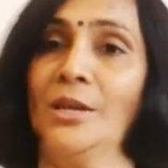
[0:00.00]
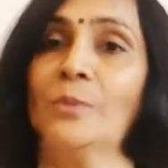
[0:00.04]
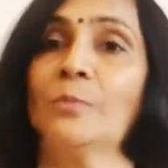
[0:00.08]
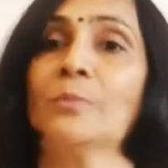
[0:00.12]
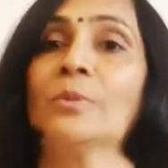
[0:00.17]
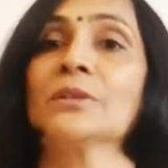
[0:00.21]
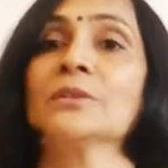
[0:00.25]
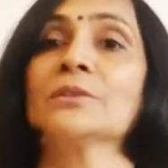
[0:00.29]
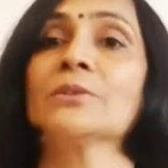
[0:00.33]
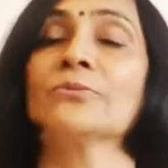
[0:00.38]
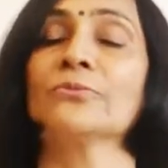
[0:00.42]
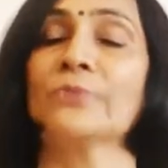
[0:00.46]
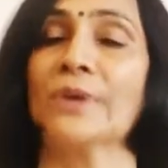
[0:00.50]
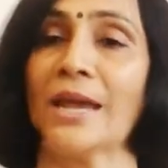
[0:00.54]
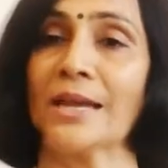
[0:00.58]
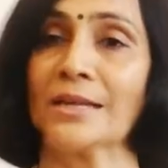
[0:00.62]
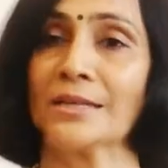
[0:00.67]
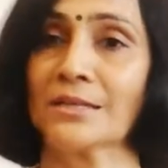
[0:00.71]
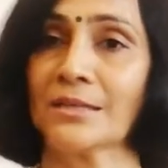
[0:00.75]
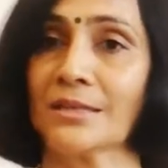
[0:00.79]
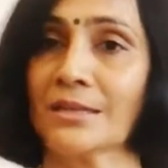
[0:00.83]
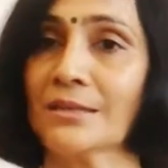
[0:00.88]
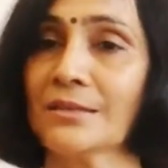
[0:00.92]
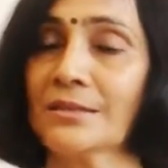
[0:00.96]
but the
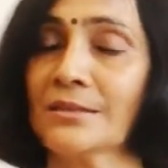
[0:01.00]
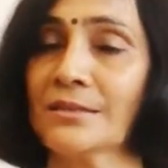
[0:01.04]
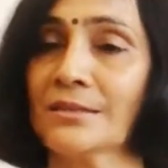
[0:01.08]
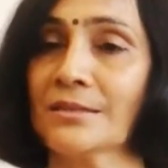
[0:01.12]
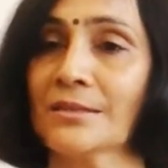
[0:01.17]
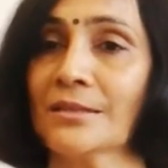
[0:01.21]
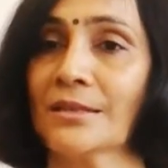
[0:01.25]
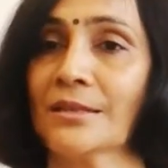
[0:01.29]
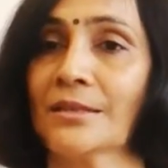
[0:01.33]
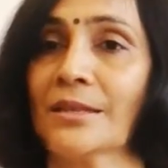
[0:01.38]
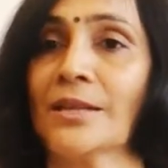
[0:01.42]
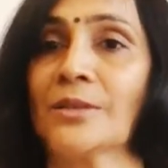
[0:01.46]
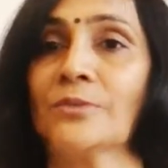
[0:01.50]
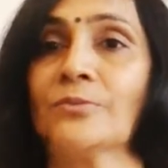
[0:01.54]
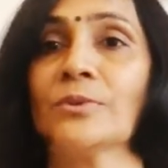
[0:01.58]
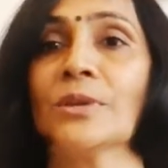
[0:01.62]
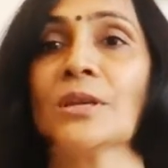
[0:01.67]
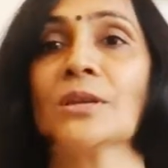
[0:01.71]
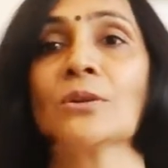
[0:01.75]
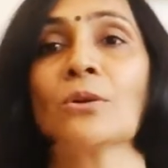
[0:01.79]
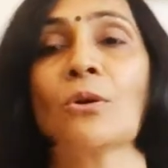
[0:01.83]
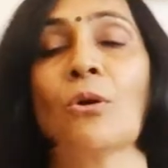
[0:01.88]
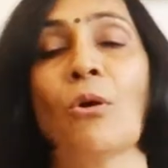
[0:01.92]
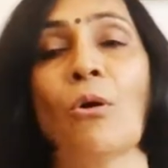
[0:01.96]
fact is that we
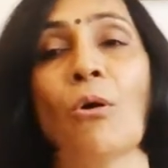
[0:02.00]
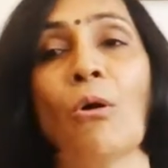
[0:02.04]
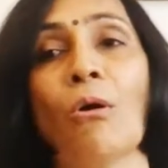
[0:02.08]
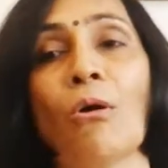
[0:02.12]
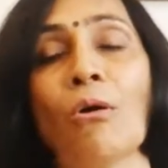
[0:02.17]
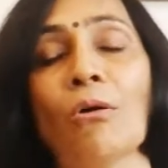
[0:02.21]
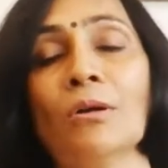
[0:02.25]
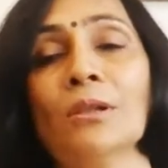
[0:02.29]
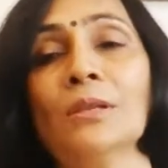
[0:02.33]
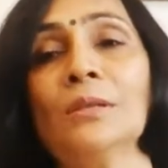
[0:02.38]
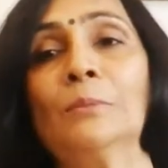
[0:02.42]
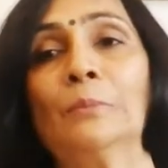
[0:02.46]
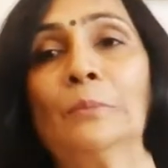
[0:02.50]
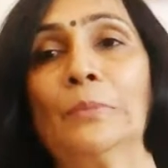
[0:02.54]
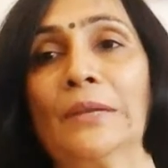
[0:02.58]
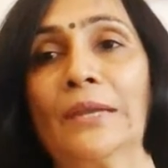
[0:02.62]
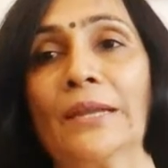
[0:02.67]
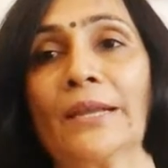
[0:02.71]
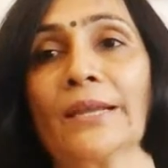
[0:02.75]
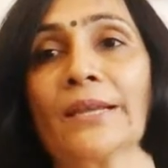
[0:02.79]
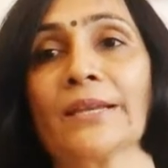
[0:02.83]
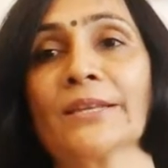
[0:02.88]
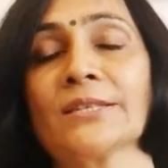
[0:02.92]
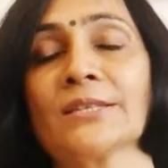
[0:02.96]
are all
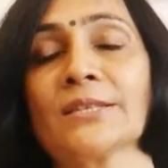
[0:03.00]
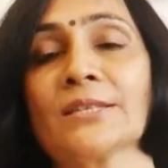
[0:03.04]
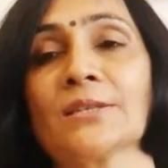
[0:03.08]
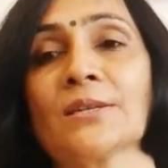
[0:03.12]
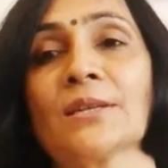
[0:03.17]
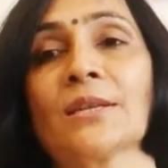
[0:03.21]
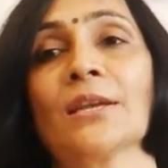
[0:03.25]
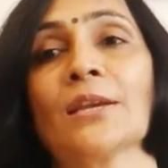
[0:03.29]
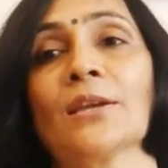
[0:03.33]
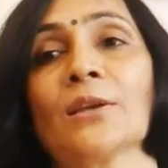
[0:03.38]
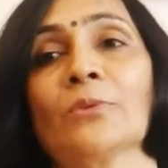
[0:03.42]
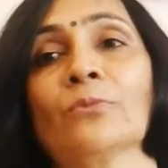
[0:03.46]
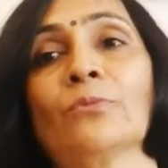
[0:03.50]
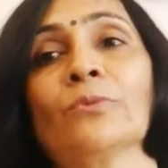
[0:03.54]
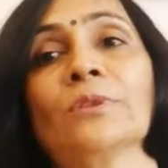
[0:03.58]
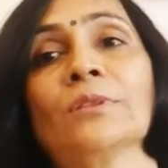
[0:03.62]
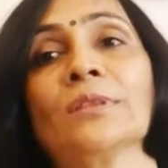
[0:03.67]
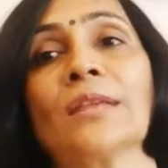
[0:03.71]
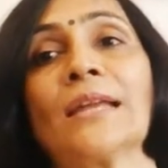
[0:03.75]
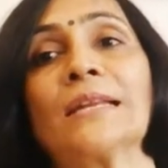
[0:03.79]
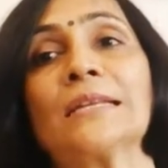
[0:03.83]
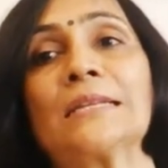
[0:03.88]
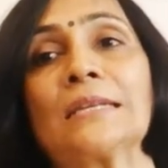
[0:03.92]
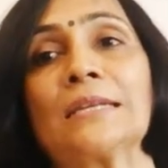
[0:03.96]
blessed with
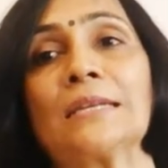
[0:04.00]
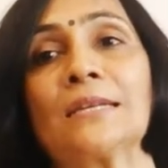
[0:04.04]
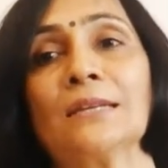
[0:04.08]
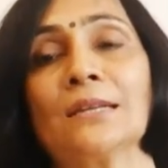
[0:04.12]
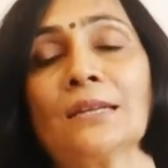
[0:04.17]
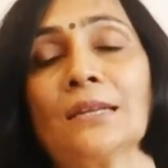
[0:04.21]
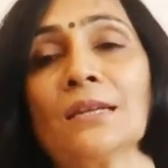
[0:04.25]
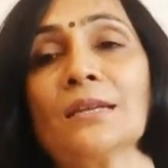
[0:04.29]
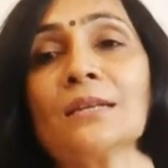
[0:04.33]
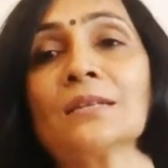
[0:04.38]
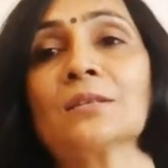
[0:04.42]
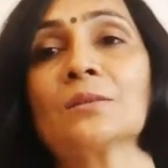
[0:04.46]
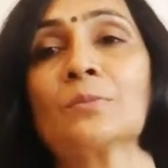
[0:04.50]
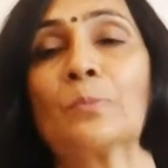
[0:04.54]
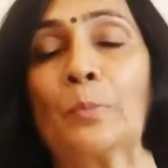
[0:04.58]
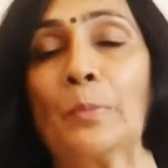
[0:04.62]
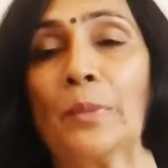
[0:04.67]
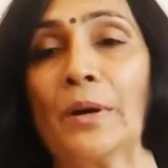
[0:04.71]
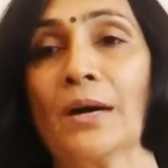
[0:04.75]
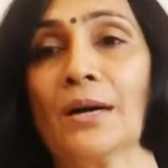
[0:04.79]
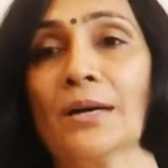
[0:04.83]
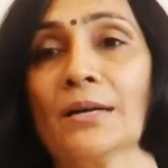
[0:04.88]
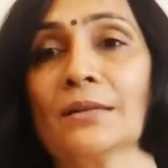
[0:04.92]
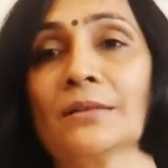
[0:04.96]
that innate
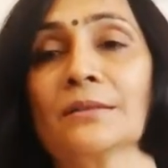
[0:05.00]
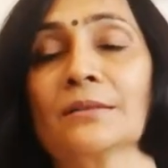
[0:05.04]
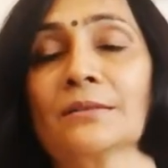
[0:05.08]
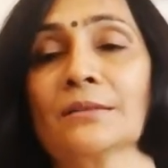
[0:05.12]
power.